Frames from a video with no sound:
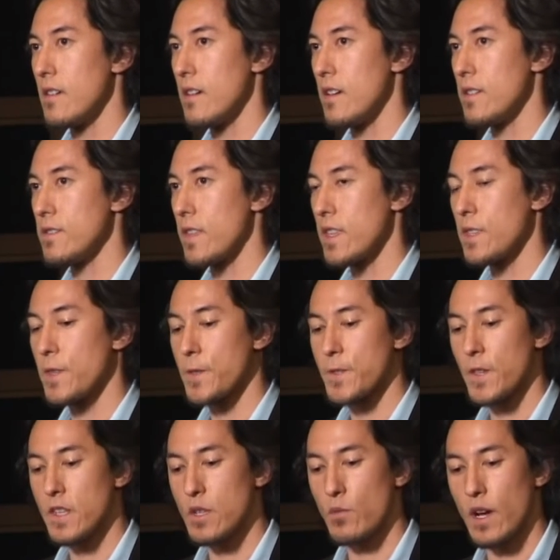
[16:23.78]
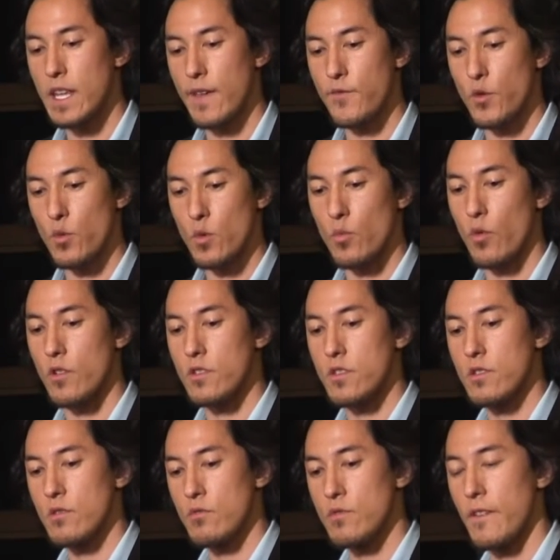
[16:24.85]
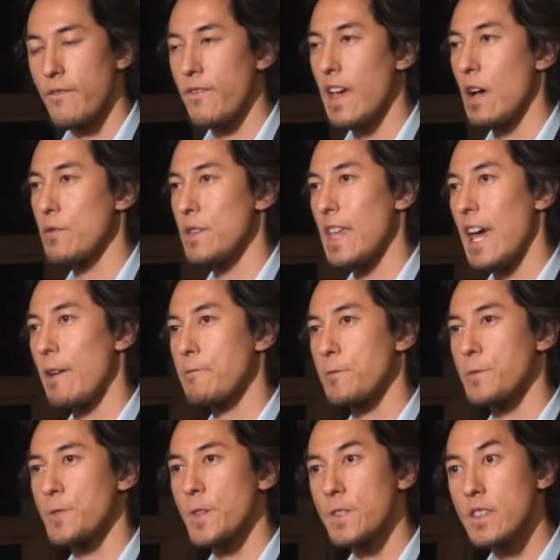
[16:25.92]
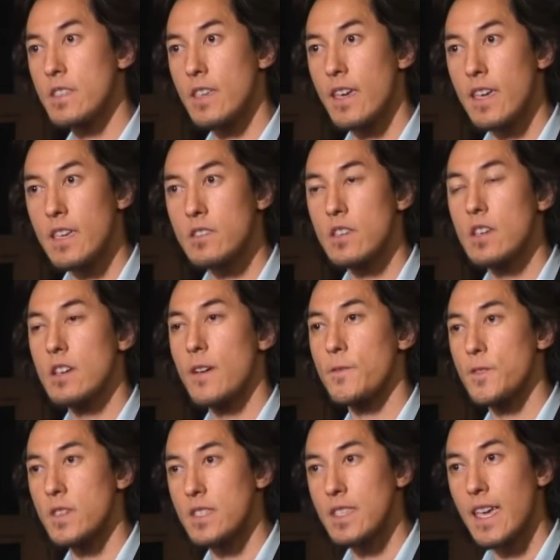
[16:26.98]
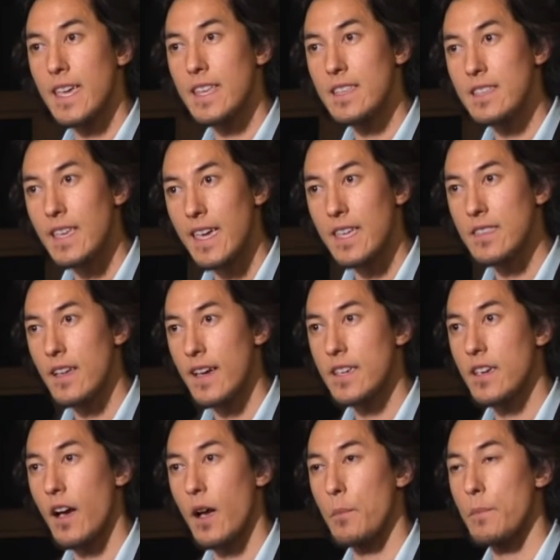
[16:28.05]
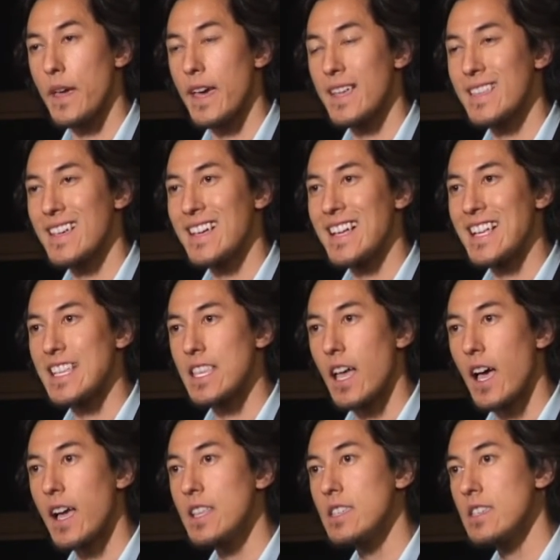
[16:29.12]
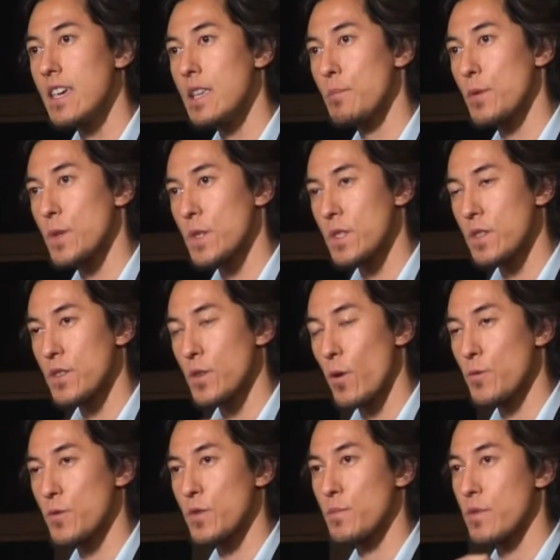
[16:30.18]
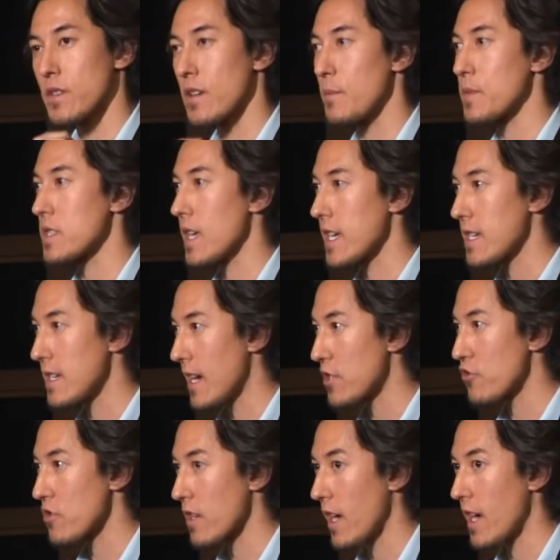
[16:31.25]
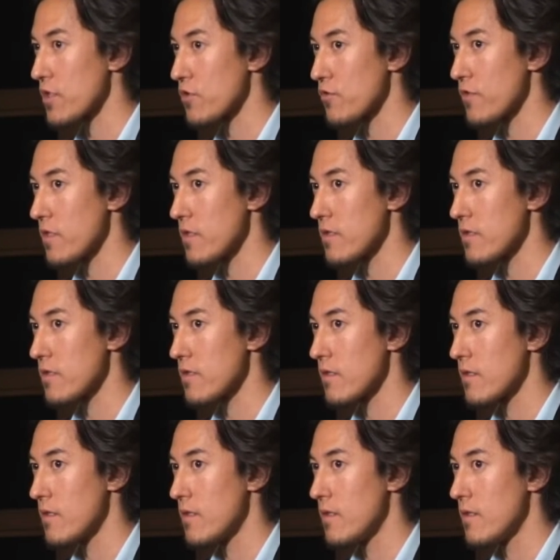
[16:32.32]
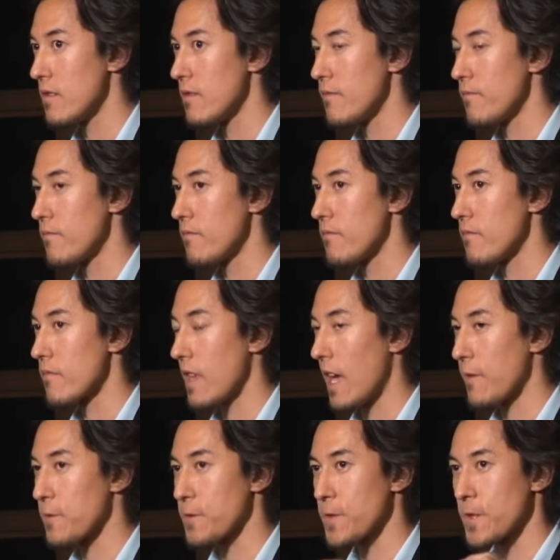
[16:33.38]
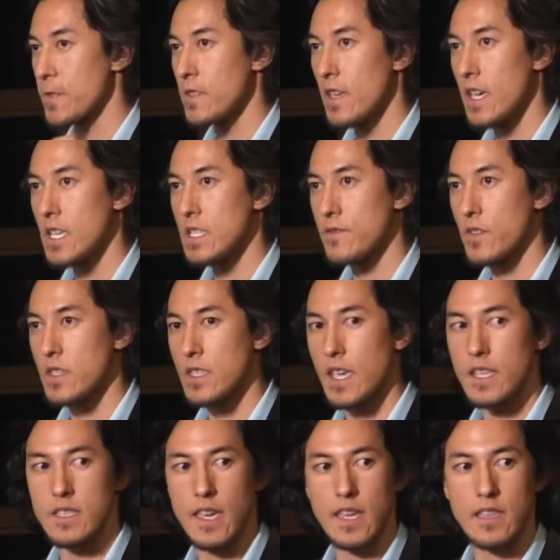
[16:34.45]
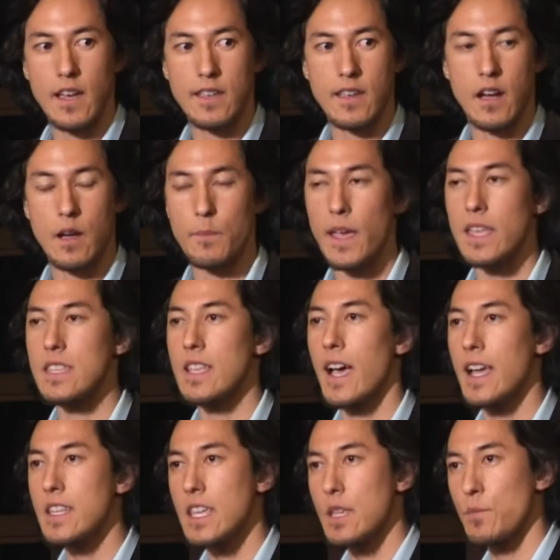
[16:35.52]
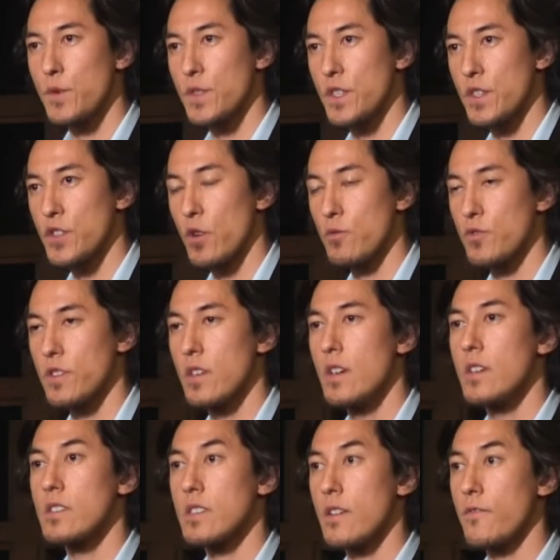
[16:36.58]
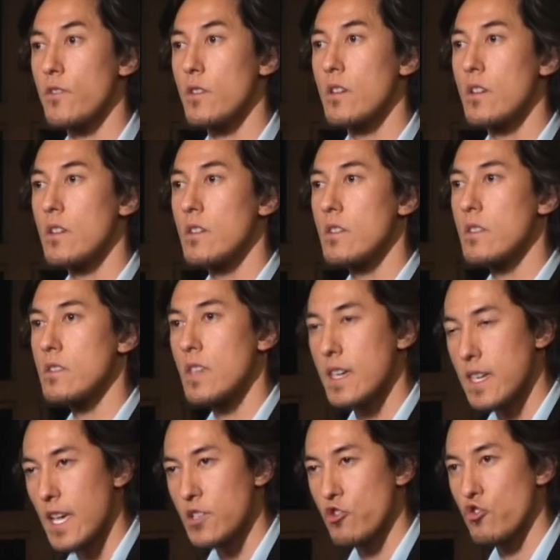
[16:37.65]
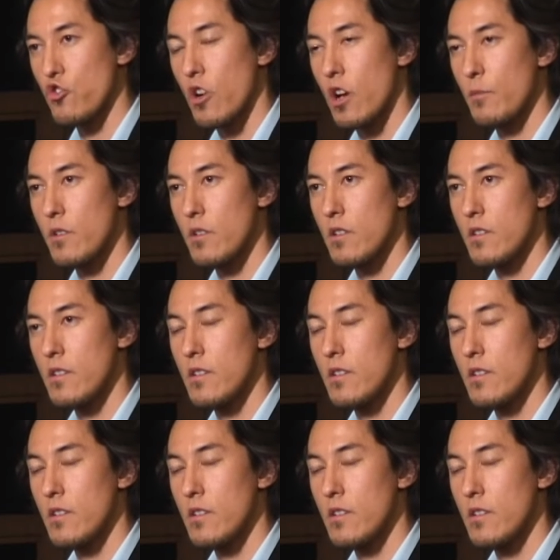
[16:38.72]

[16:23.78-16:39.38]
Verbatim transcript: And they did a study right after World War II that found that after 60 days of sustained day and night combat, 98% of soldiers become psychiatric casualties. After 60 days of sustained day and night combat, 98% of soldiers suffer psychiatric trauma.